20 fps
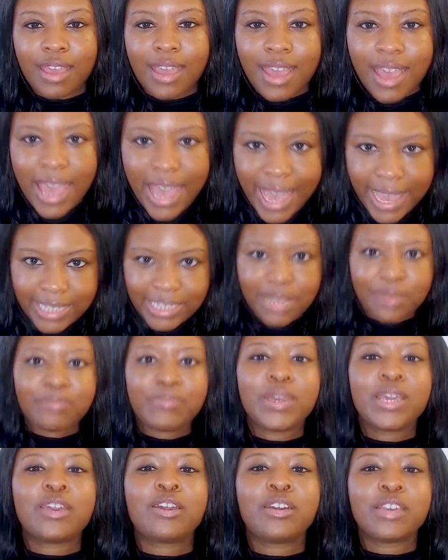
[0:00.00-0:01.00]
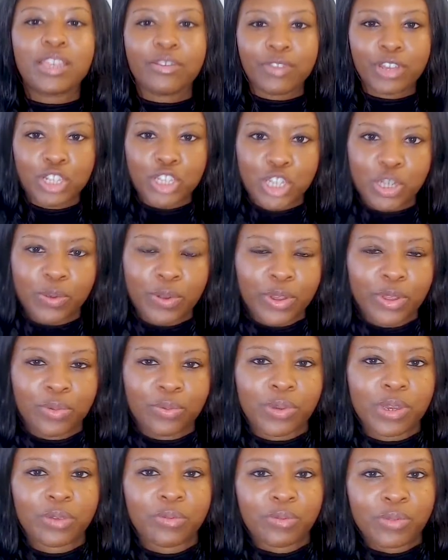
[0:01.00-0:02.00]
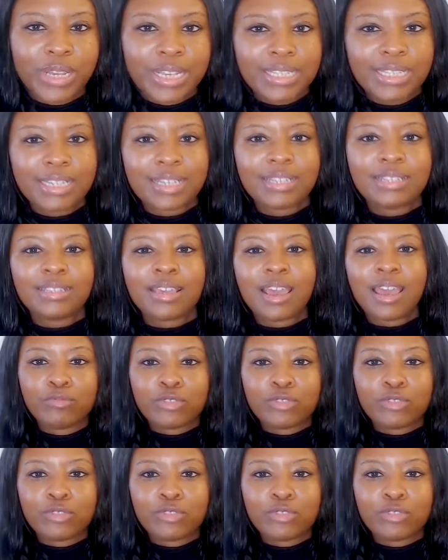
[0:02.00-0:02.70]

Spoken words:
And I'm big on giving 2 or 3 reasons.